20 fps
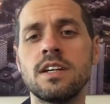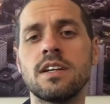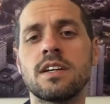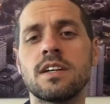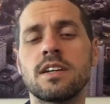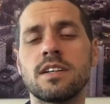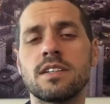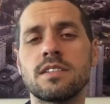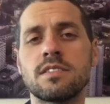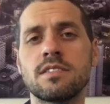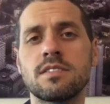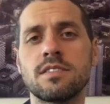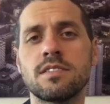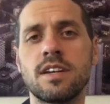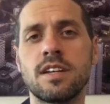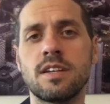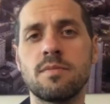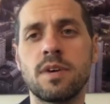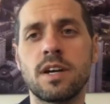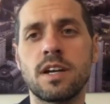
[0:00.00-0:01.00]
and get
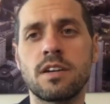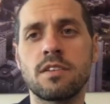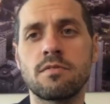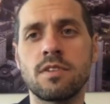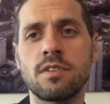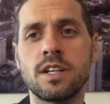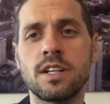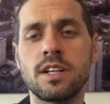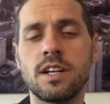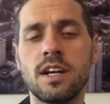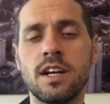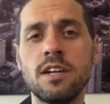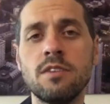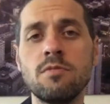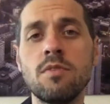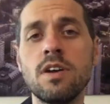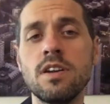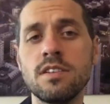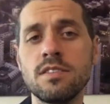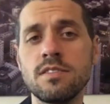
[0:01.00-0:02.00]
society back and running. I'd
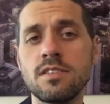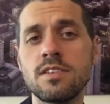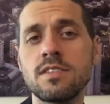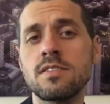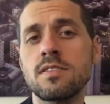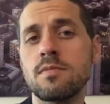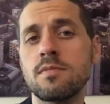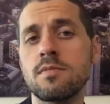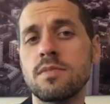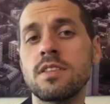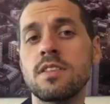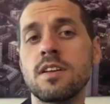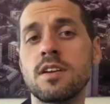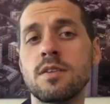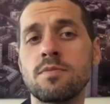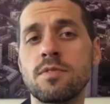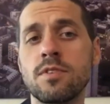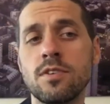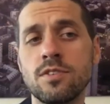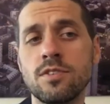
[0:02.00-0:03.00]
want to see something
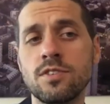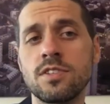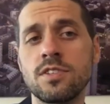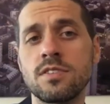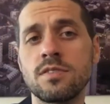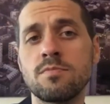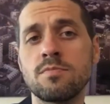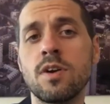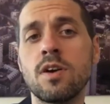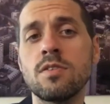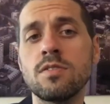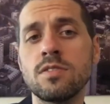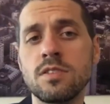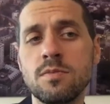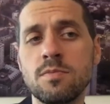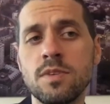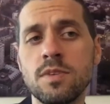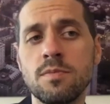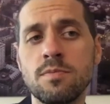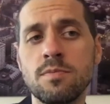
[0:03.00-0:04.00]
that approaches
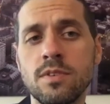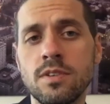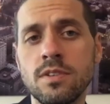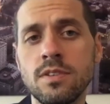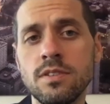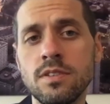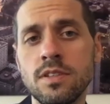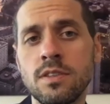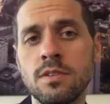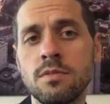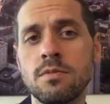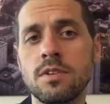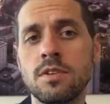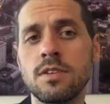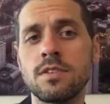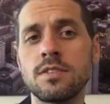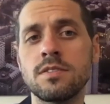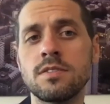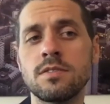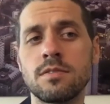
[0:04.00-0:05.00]
most people in the
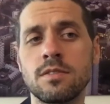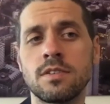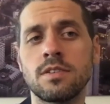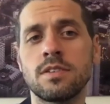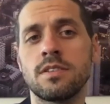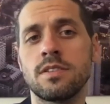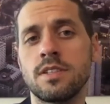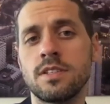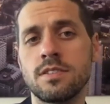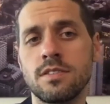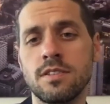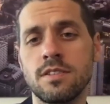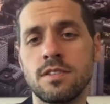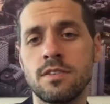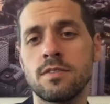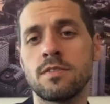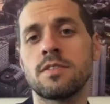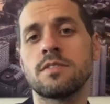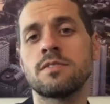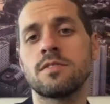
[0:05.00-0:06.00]
world, or at least, you
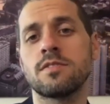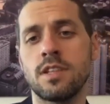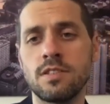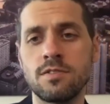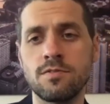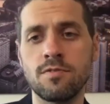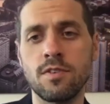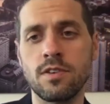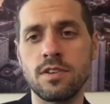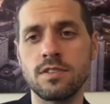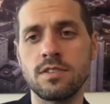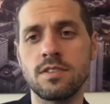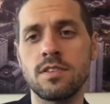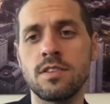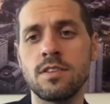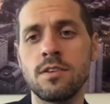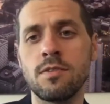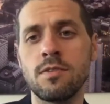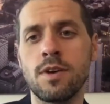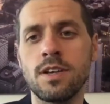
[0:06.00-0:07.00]
know, let's focus
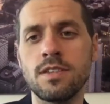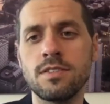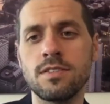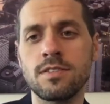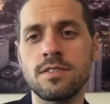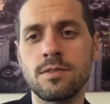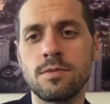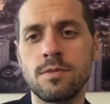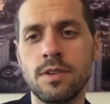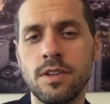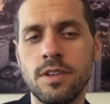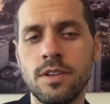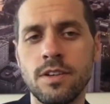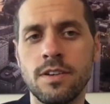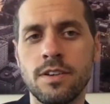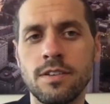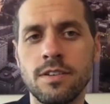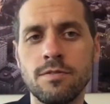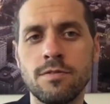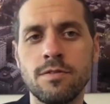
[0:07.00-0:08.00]
on the U.S. since we're
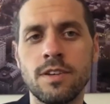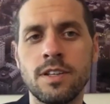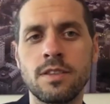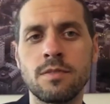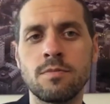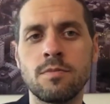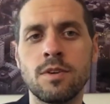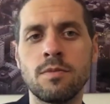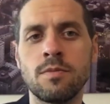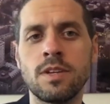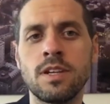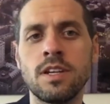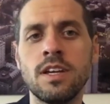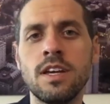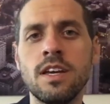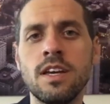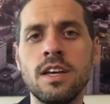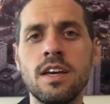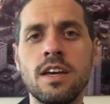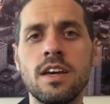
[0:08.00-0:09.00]
here at the moment.
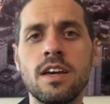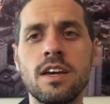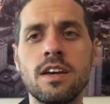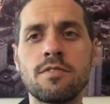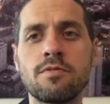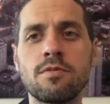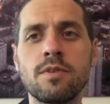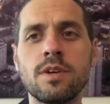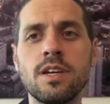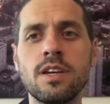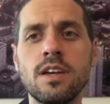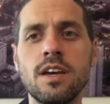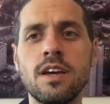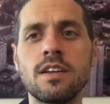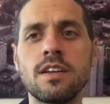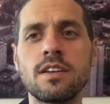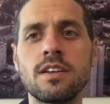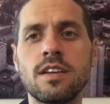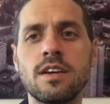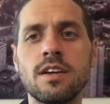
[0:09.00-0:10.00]
If we
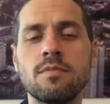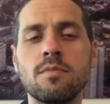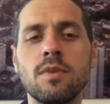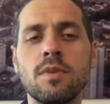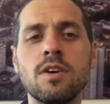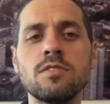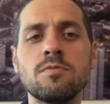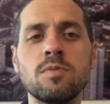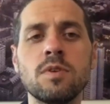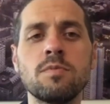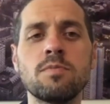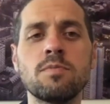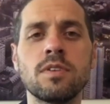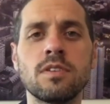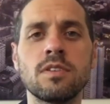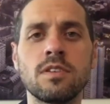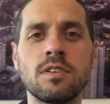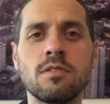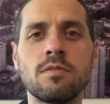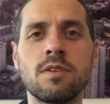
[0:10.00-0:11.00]
can get most people
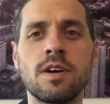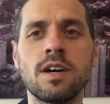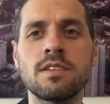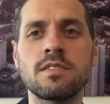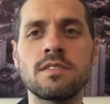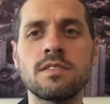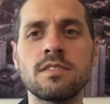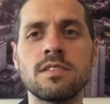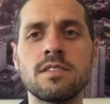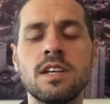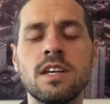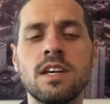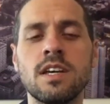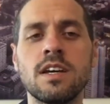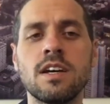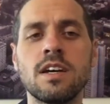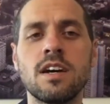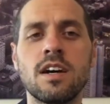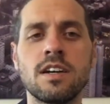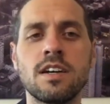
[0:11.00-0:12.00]
in the U.S
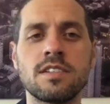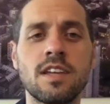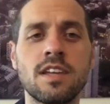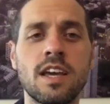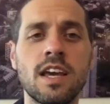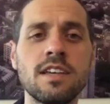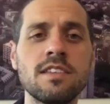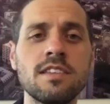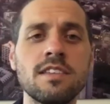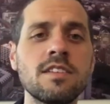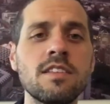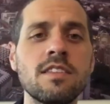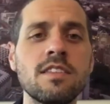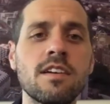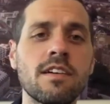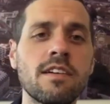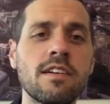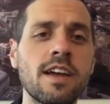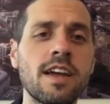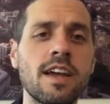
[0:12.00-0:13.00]
a test in
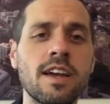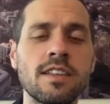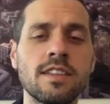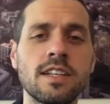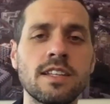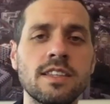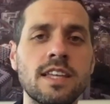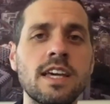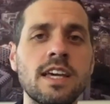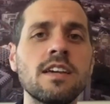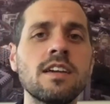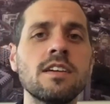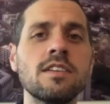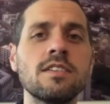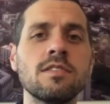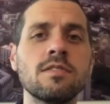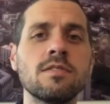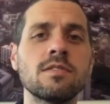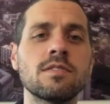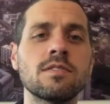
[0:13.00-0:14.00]
their hand that they
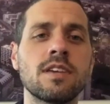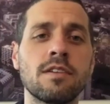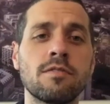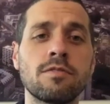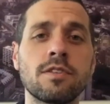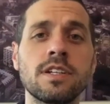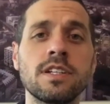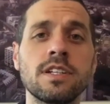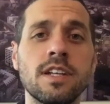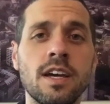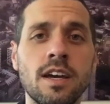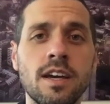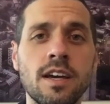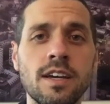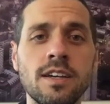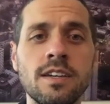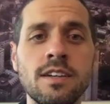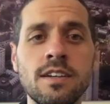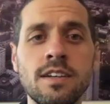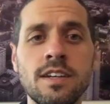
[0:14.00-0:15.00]
can use every
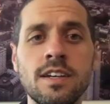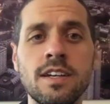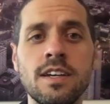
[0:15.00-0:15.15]
day.